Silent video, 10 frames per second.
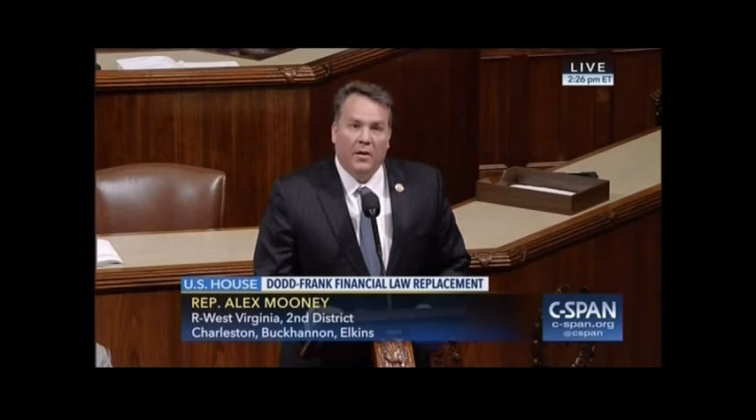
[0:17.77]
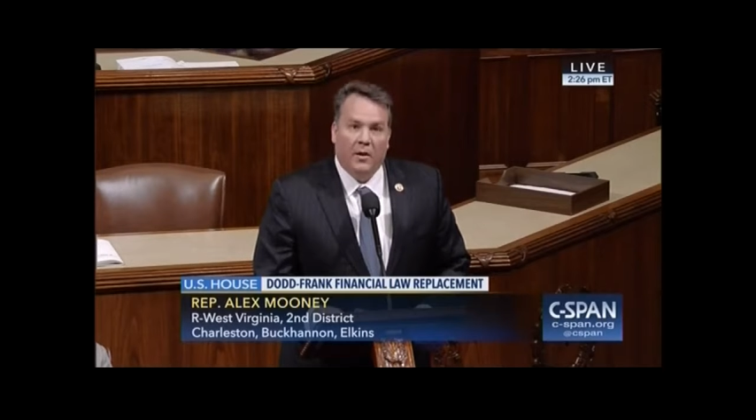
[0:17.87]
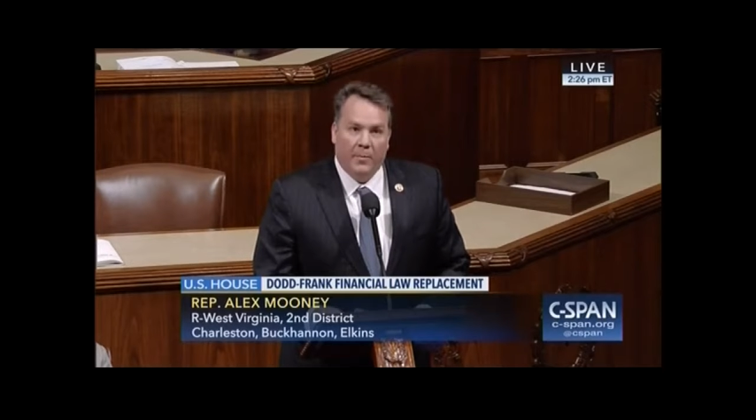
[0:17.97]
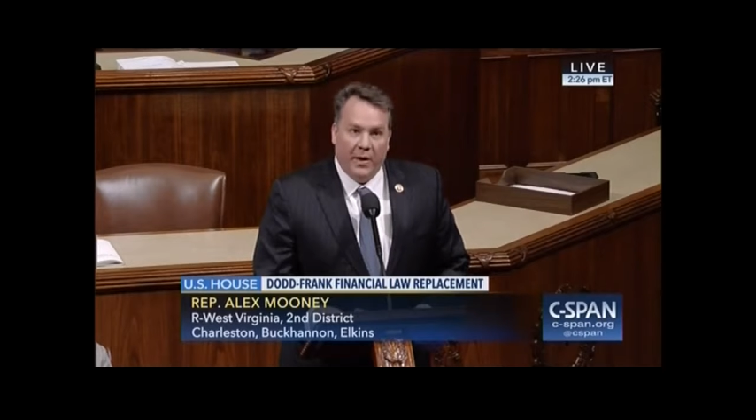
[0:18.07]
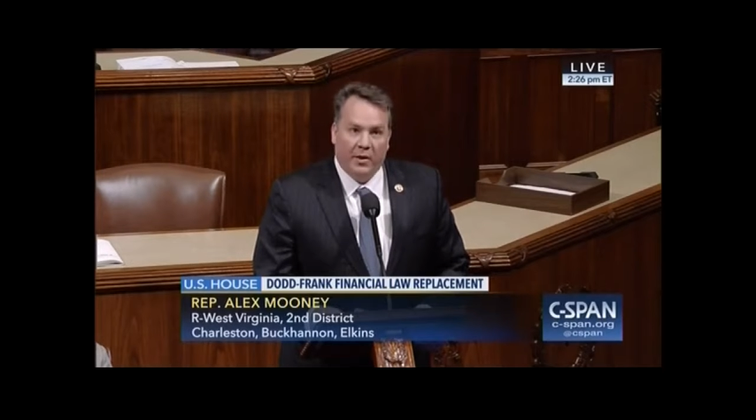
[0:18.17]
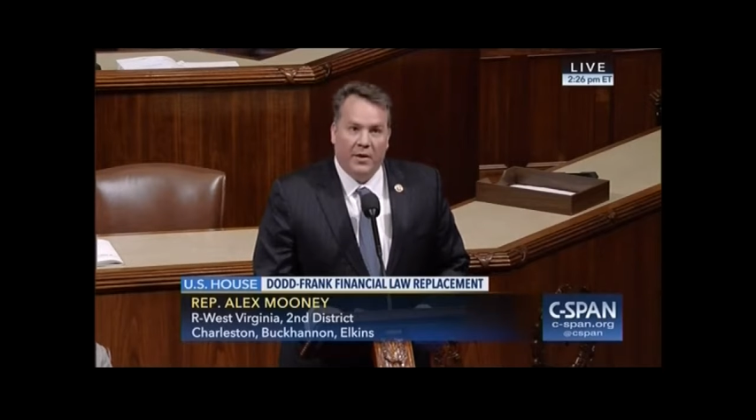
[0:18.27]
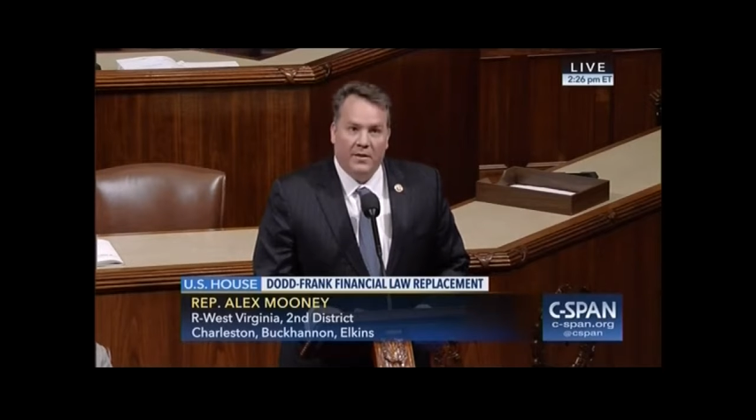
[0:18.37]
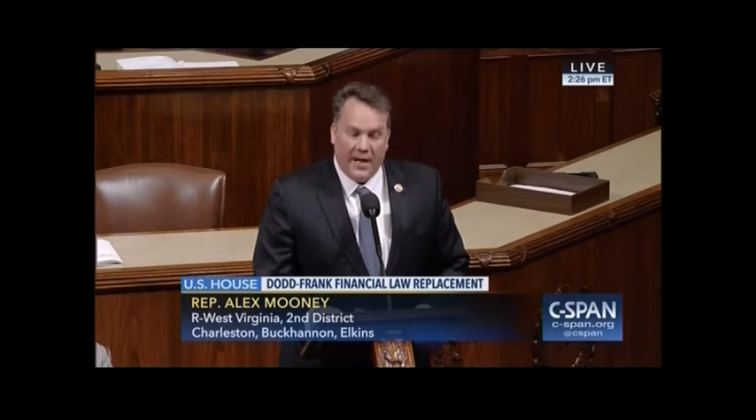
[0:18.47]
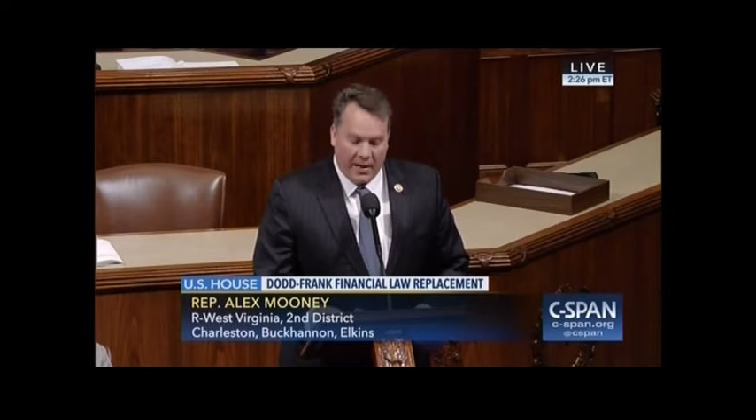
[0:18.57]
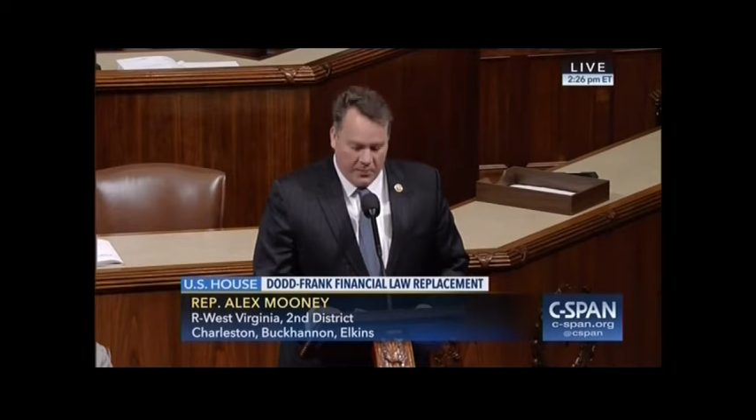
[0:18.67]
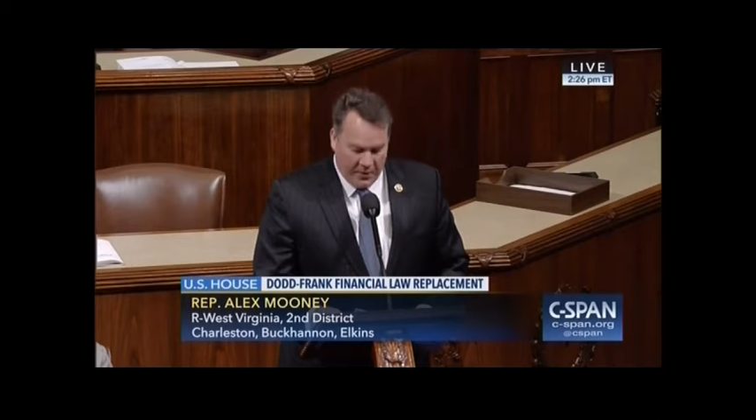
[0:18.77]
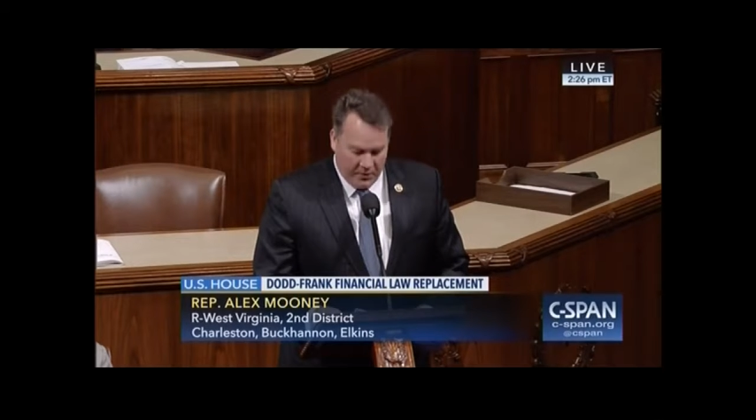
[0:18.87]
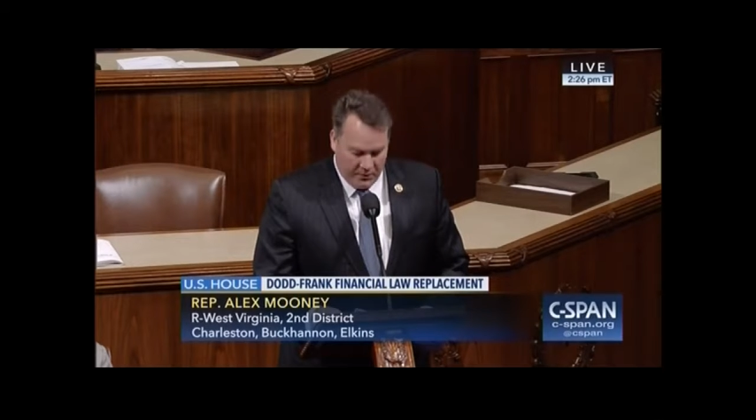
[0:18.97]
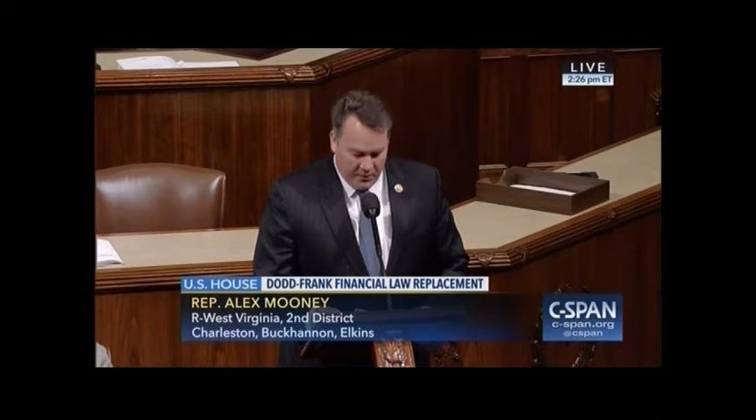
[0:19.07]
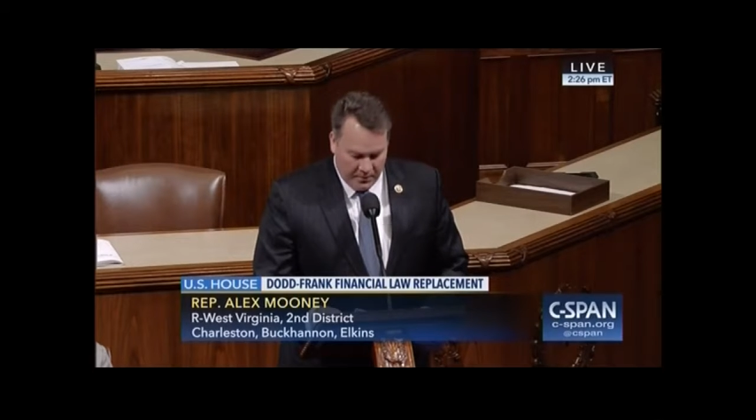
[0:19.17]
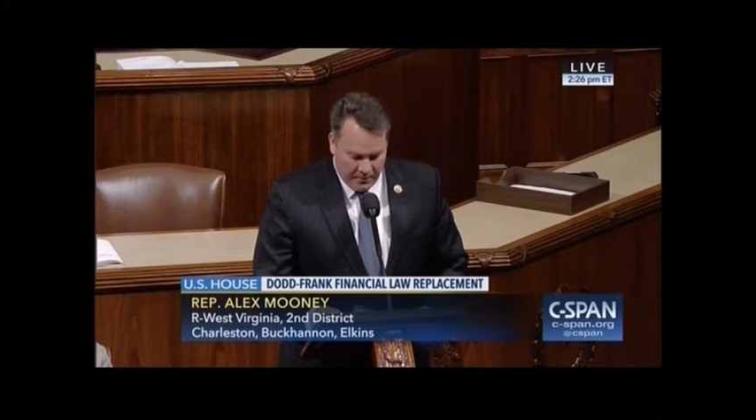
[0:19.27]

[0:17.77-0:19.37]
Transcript: American taxpayers.